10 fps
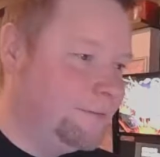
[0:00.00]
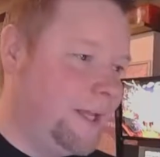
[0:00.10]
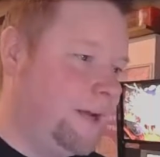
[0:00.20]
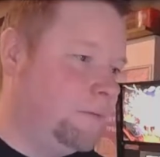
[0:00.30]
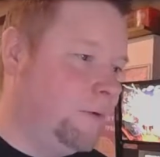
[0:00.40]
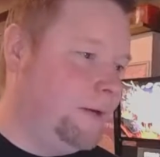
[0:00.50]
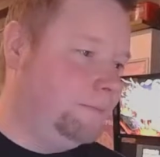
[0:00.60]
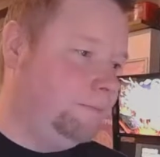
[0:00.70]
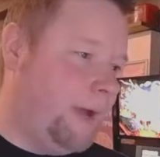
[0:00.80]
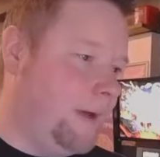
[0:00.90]
like
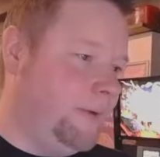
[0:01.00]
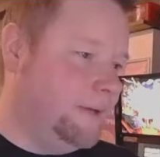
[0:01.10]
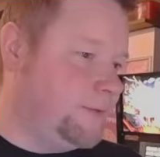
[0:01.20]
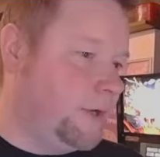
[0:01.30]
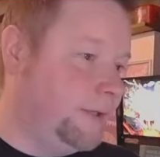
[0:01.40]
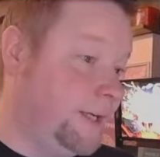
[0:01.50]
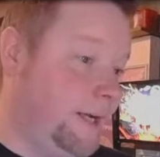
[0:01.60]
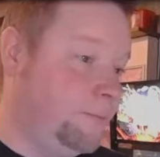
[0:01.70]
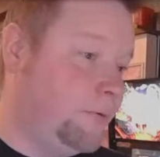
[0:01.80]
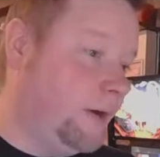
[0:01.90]
what Batman Dark
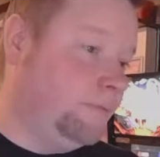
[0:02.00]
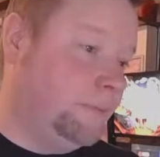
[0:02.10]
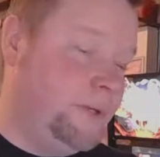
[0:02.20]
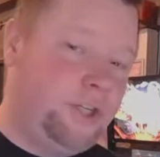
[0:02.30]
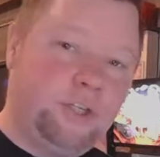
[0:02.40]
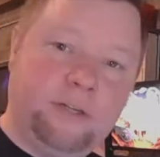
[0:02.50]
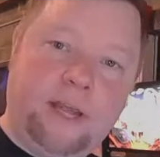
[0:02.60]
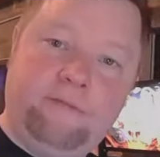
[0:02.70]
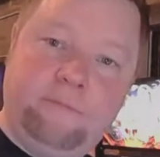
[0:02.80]
Knight probably should have